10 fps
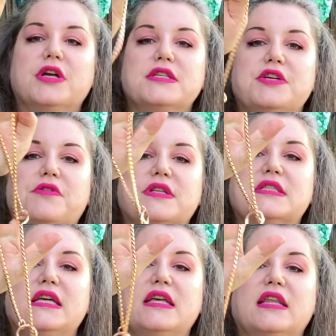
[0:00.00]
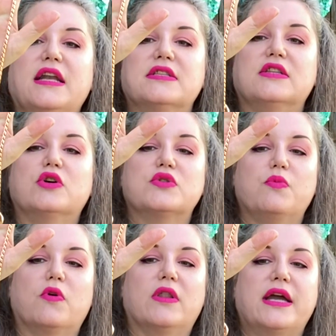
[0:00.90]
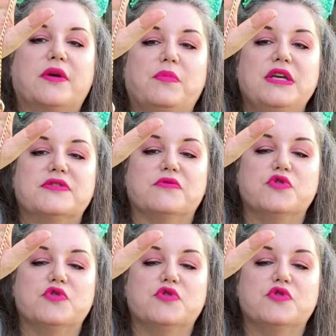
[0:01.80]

as you can see that it looks more like a piece of